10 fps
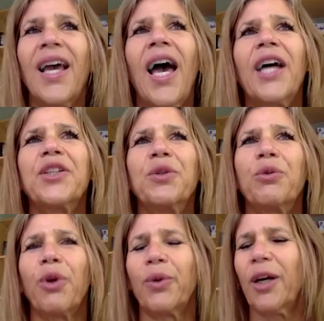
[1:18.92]
had you
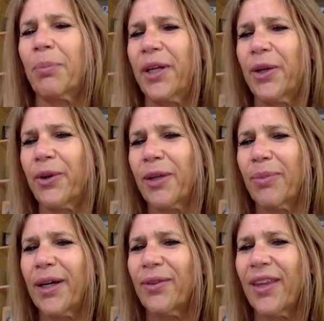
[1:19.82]
grown up hearing
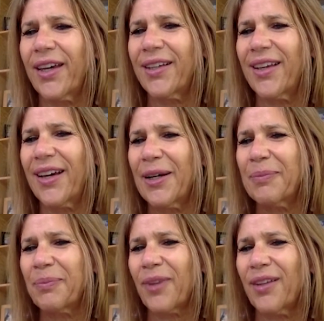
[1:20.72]
about that
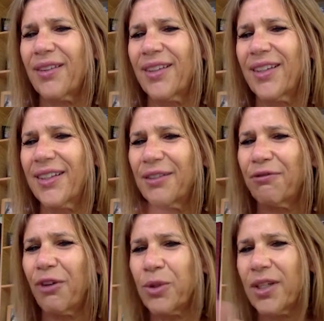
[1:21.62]

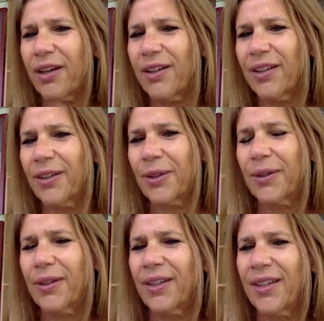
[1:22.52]
folk tale? And
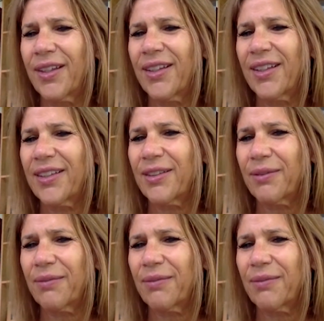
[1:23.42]
it's